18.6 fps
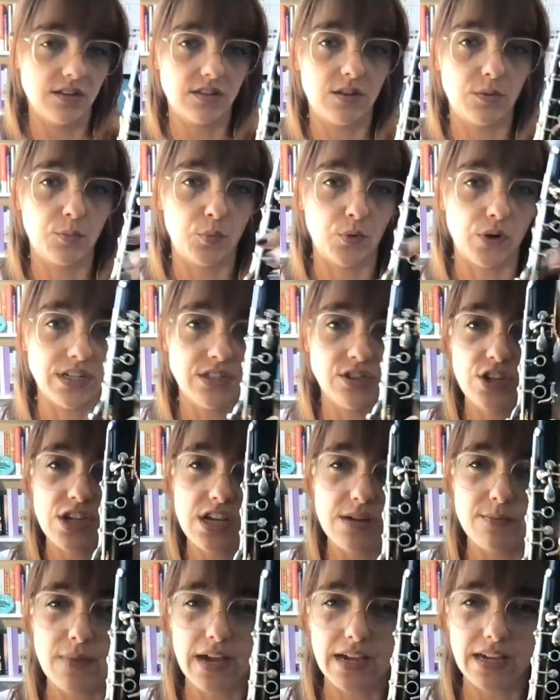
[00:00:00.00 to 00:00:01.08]
the bridge
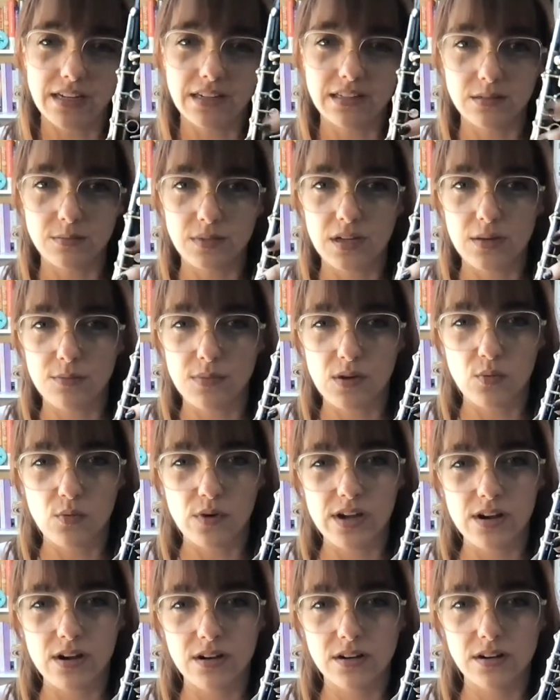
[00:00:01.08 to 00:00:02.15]
key mechanism can be
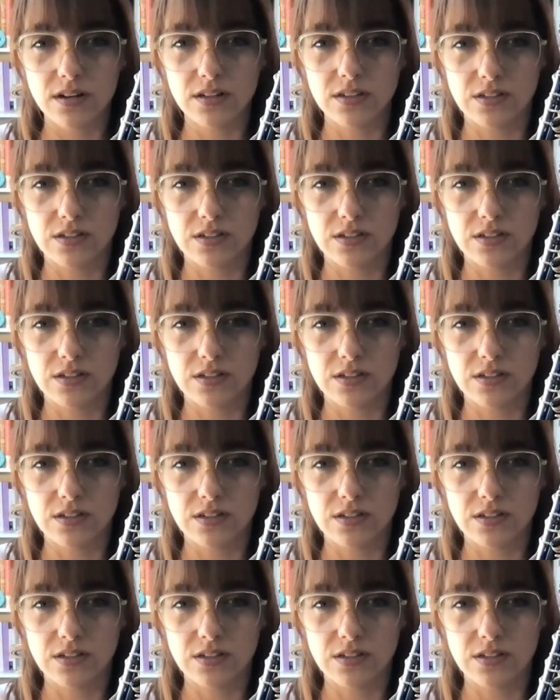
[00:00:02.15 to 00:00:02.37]
weird.